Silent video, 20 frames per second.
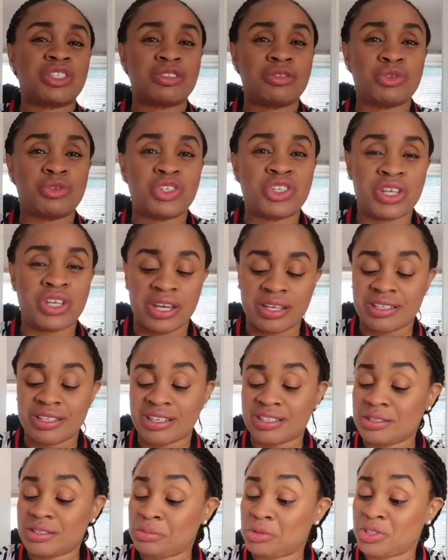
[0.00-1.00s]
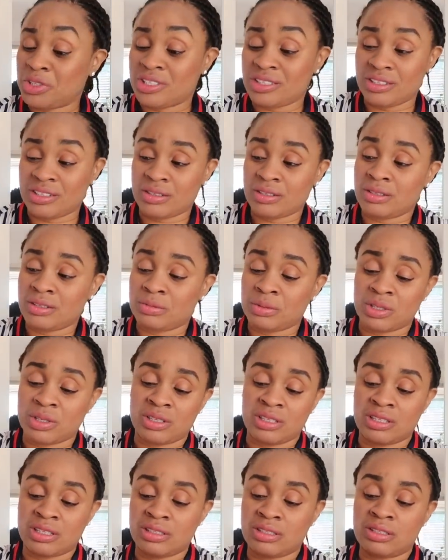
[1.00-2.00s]
share. It's actually pretty, to be
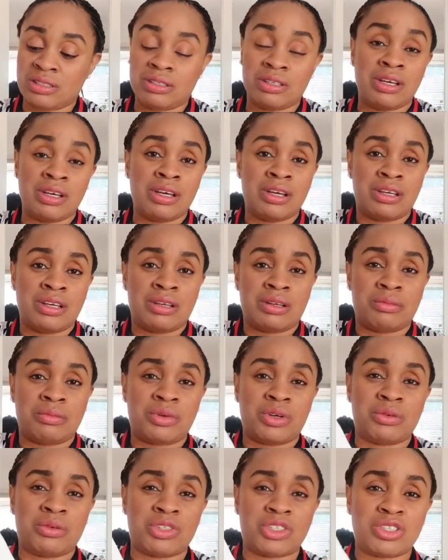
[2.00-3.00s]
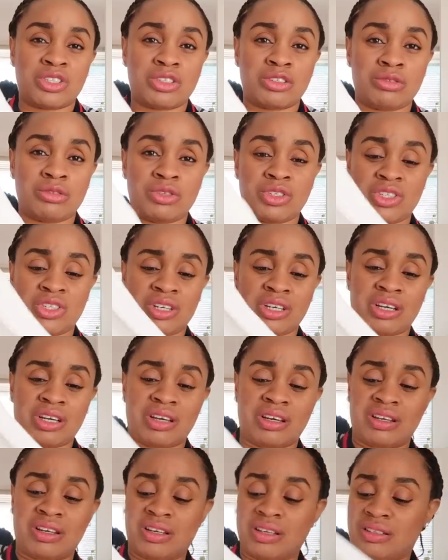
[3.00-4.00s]
honest. But it was just to share.
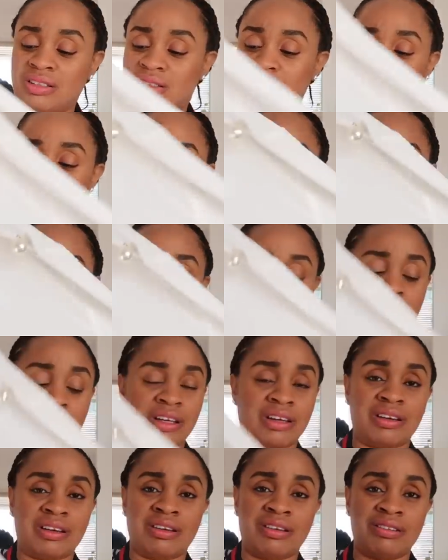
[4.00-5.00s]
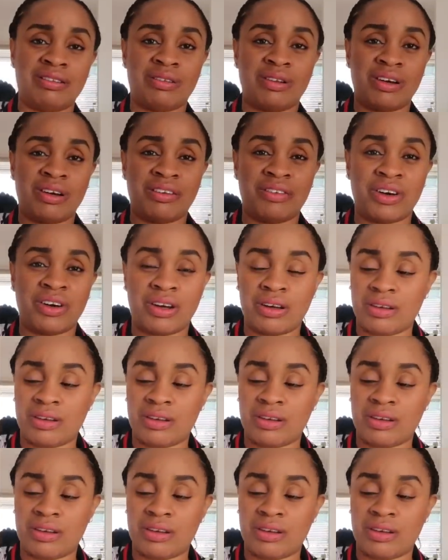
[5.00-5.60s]
So just like, whatever.